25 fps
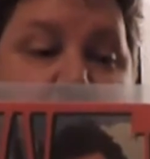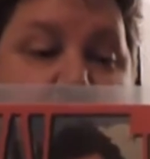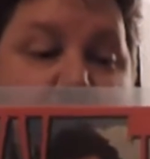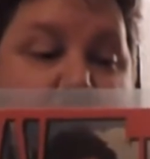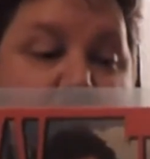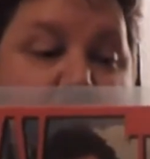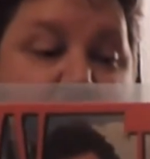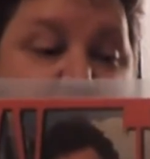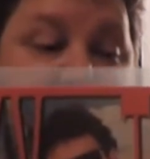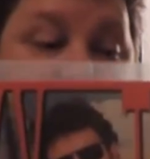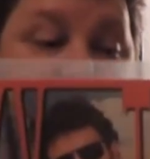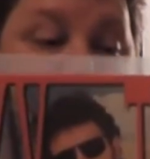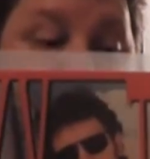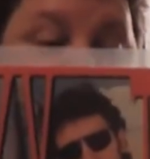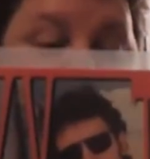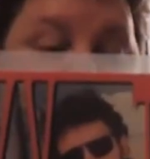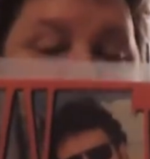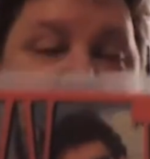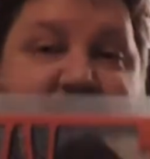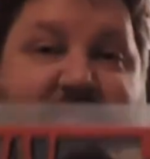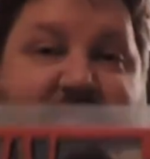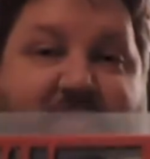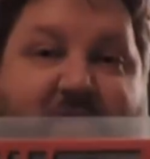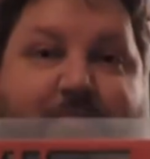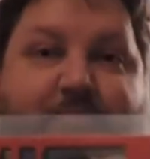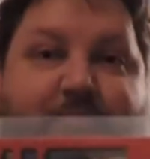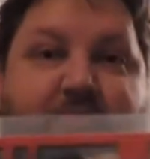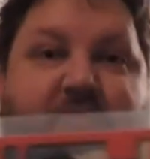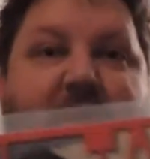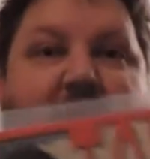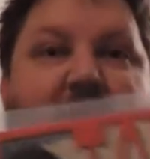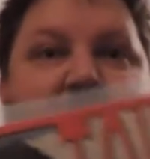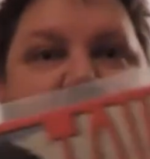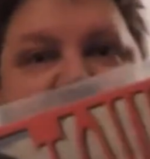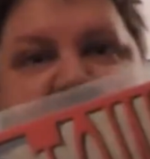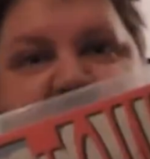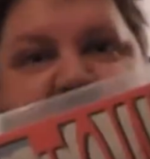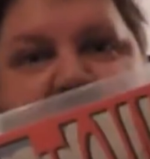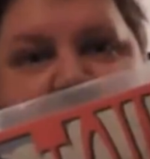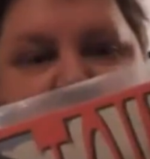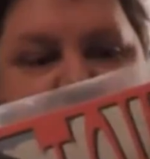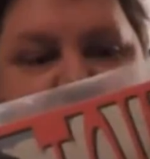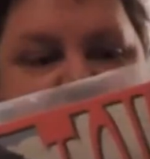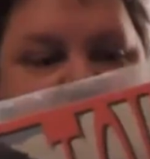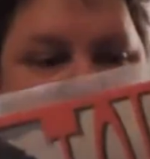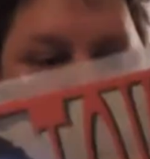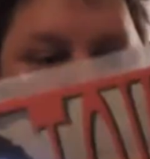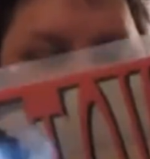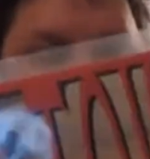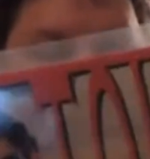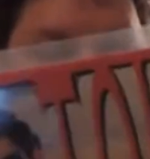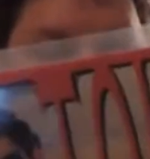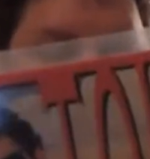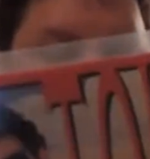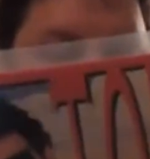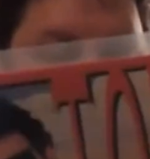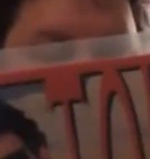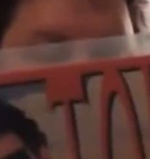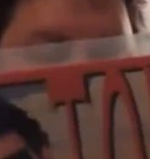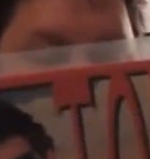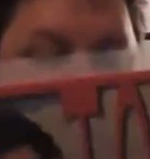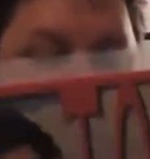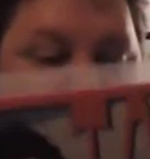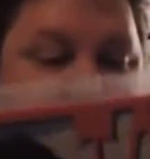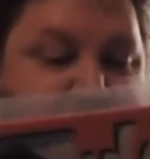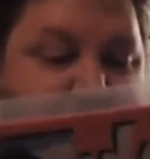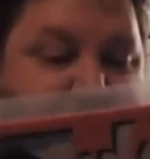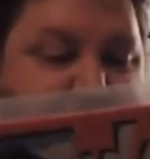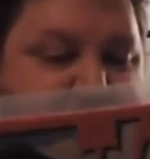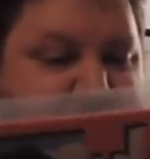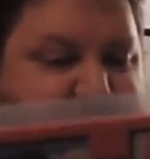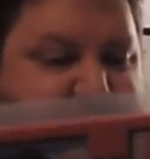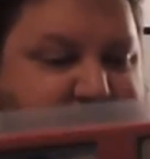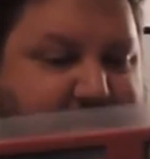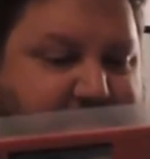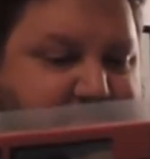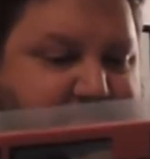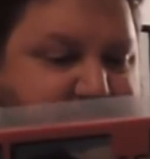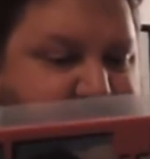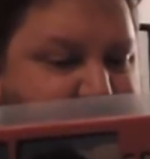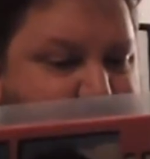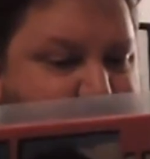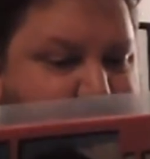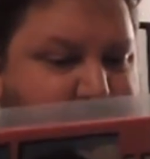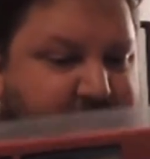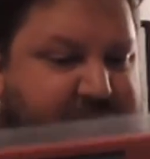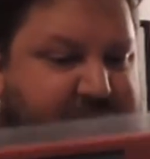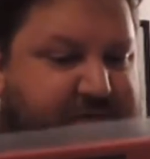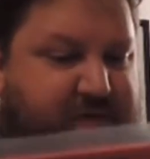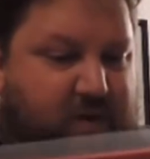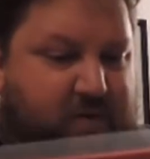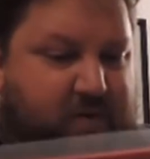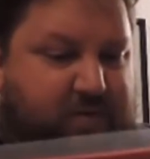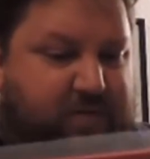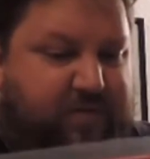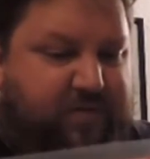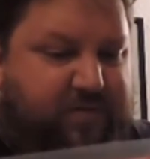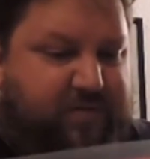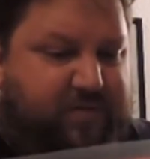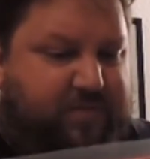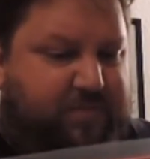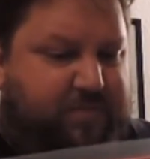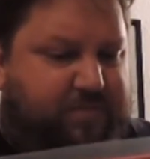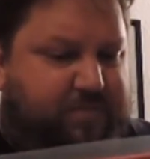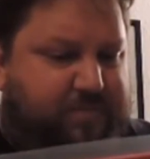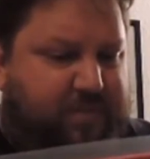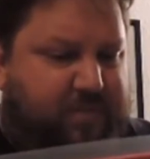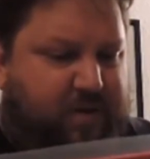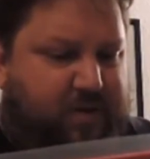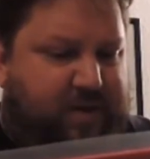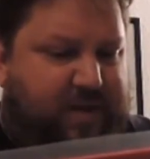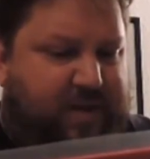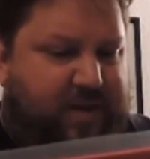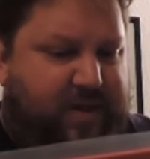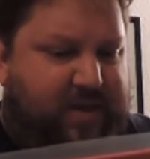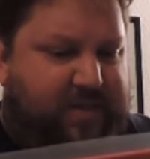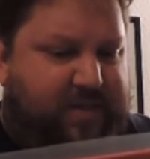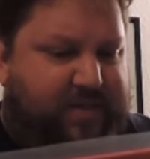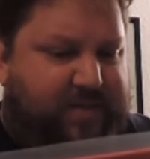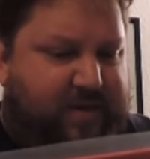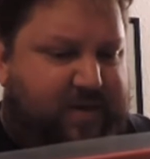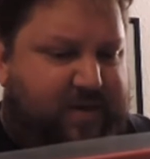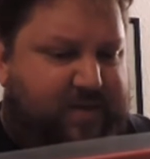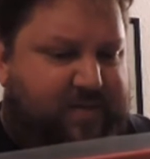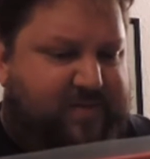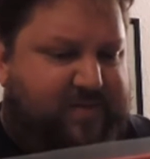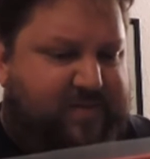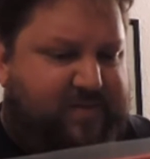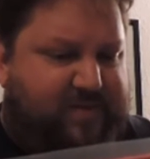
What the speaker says: It's got 90s production. There's a number of songs on here that